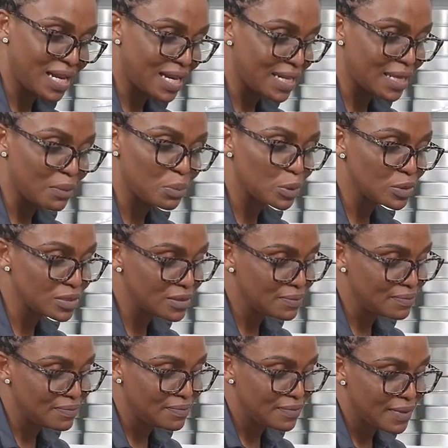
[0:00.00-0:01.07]
Labeled
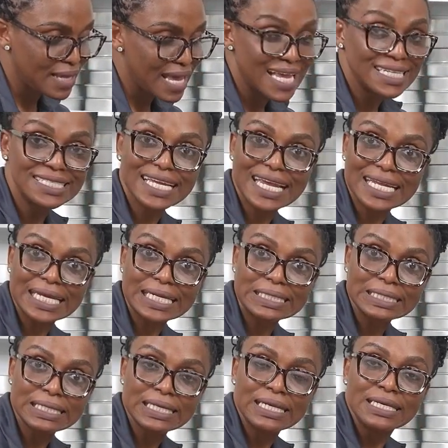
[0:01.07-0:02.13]
and dated.
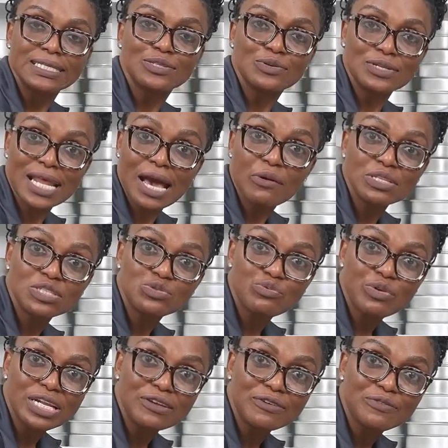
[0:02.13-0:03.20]
So now it's
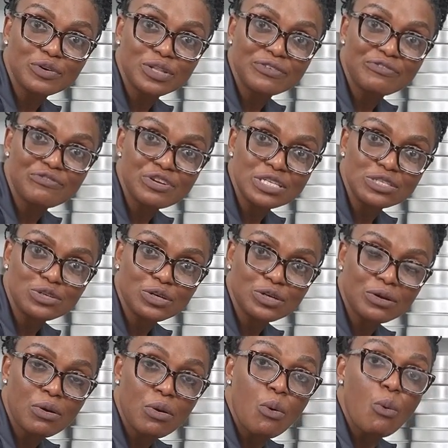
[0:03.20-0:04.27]
ready for the freezer.
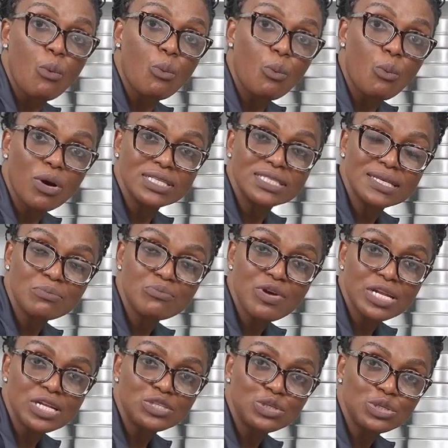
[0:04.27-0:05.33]
Once I'm
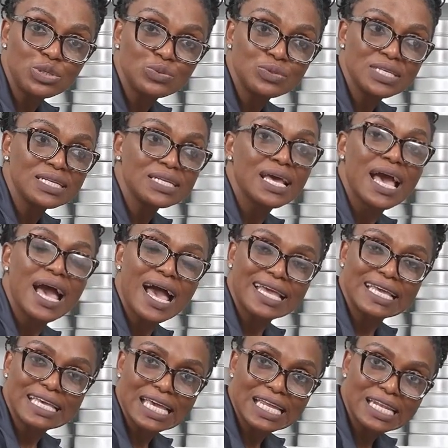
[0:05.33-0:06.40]
ready to use it, I
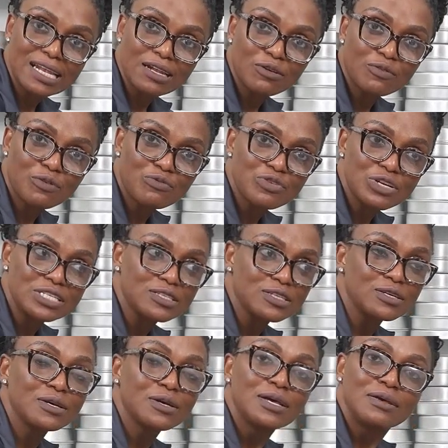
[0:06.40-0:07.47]
get it out of the
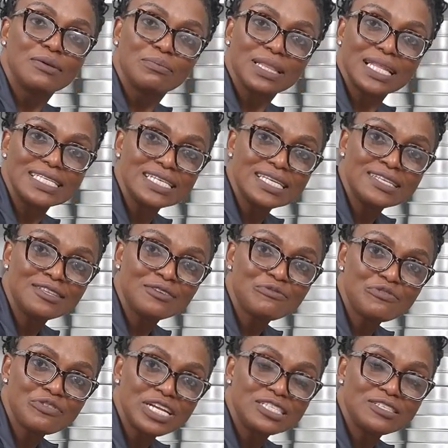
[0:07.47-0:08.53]
freezer, place it in the
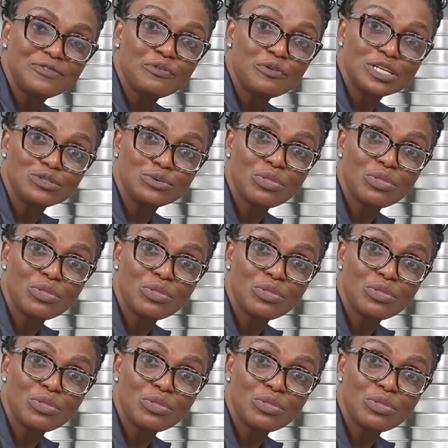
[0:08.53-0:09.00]
fridge for it to